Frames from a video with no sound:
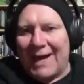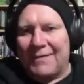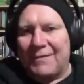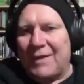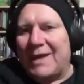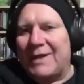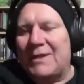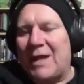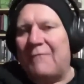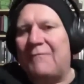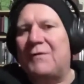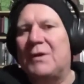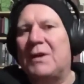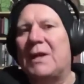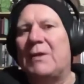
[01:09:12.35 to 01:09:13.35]
And they're
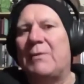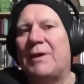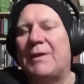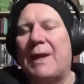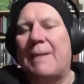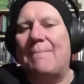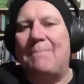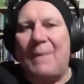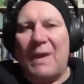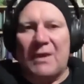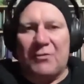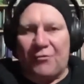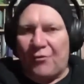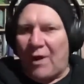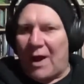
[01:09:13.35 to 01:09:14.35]
definitely, one of their
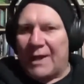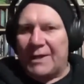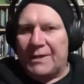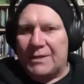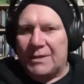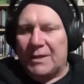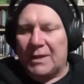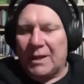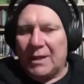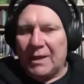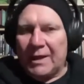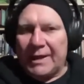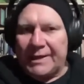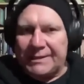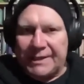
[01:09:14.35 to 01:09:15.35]
big trades
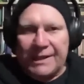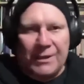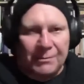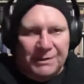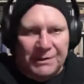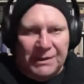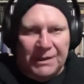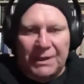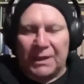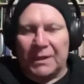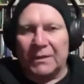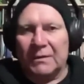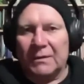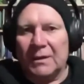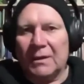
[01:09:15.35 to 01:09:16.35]
is in
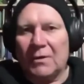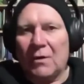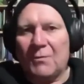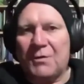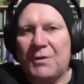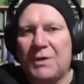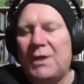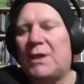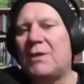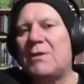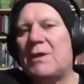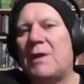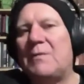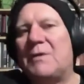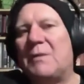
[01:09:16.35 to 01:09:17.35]
obsidian. Obsidian
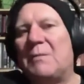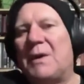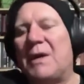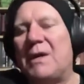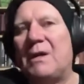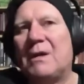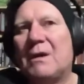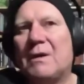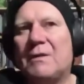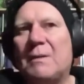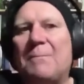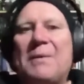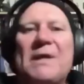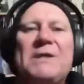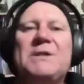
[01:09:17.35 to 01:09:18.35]
seems to be
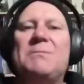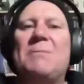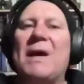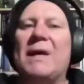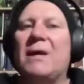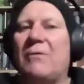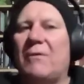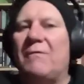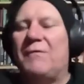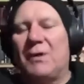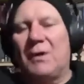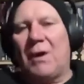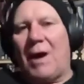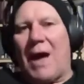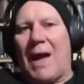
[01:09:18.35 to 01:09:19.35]
the peacemaker,
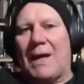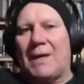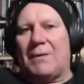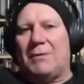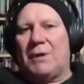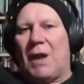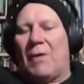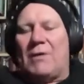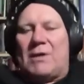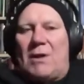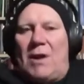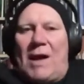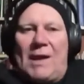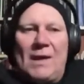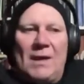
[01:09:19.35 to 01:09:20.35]
if you like.
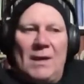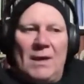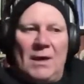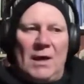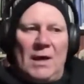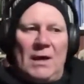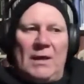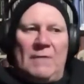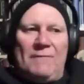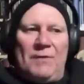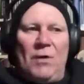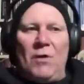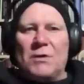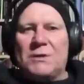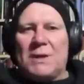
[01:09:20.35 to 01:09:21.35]
It's like if
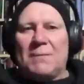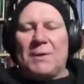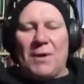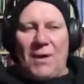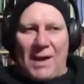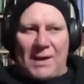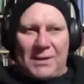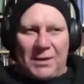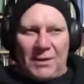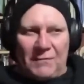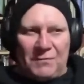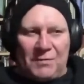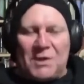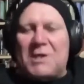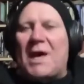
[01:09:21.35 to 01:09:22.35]
you're some kind
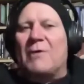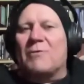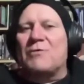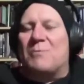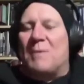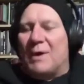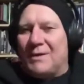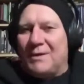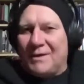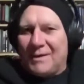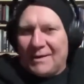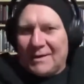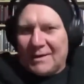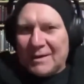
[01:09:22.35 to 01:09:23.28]
of salesman